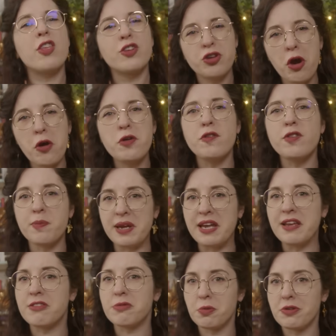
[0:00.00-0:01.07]
The tone of the
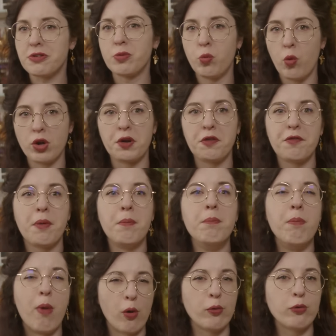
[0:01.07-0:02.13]
piece was one of
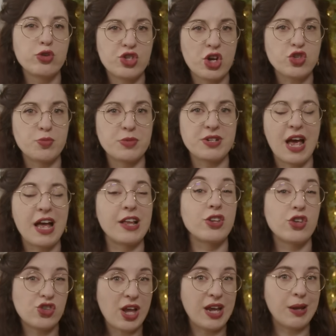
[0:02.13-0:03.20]
moral judgment and
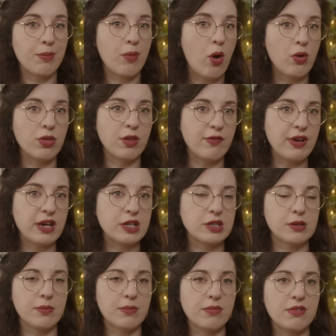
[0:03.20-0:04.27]
shame on the
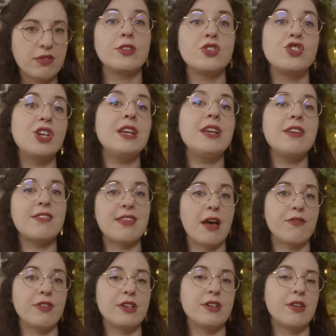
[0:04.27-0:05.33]
victims. Jeannie
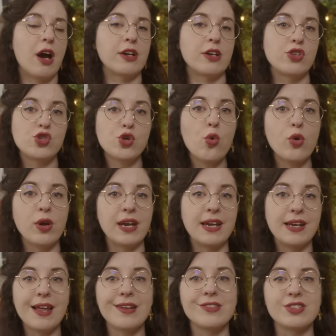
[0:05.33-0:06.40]
Saffin died in Chorley,
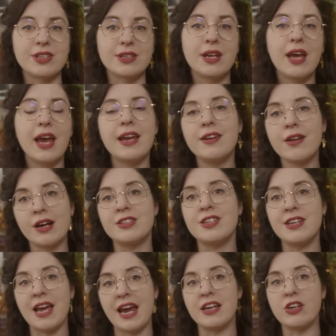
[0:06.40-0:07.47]
London, in
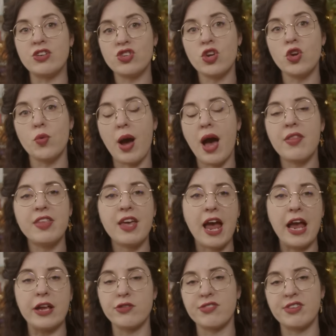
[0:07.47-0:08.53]
1982 at the
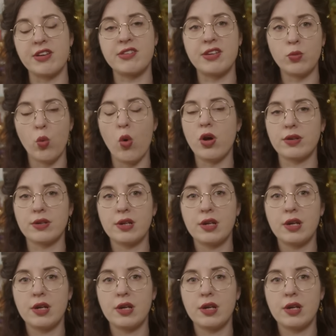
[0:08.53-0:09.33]
age of 61.